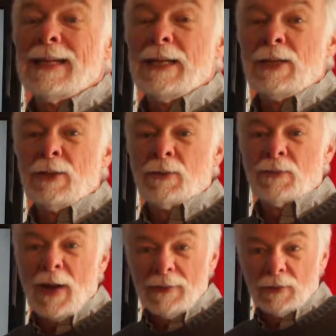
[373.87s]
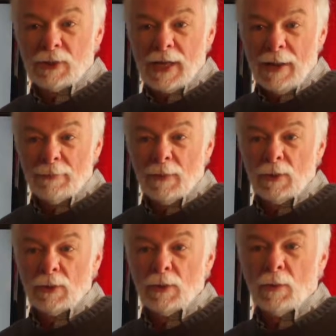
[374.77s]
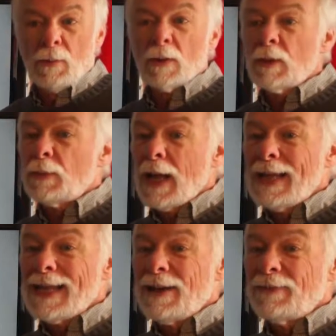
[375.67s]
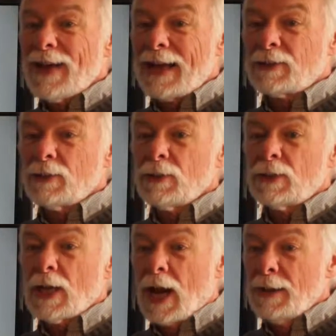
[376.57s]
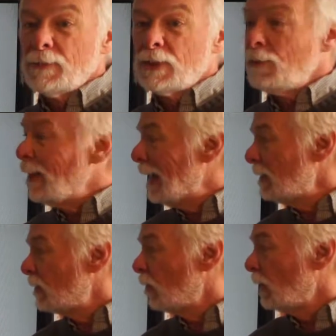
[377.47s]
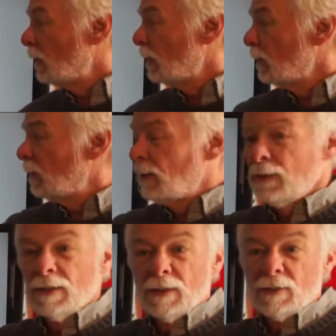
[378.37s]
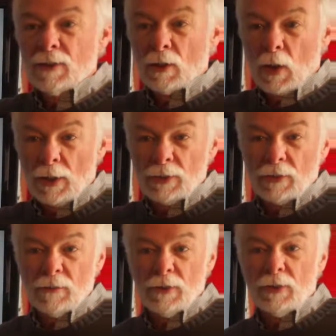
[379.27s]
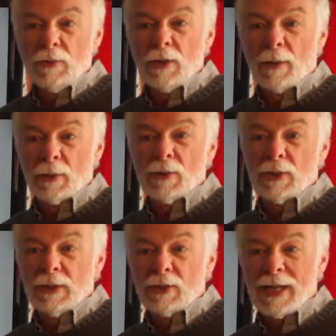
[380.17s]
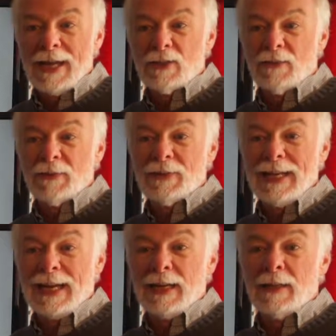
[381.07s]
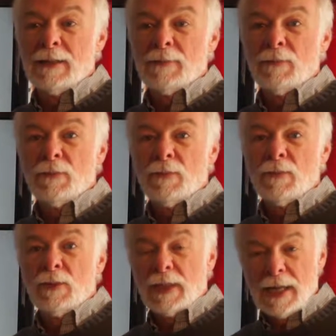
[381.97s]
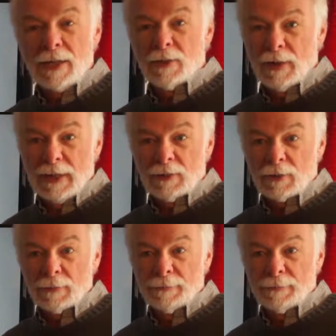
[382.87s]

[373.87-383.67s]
In your final step, you'll multiply that factor times the base, which is the larger of the 2 numbers, in this case 15, to get your answer.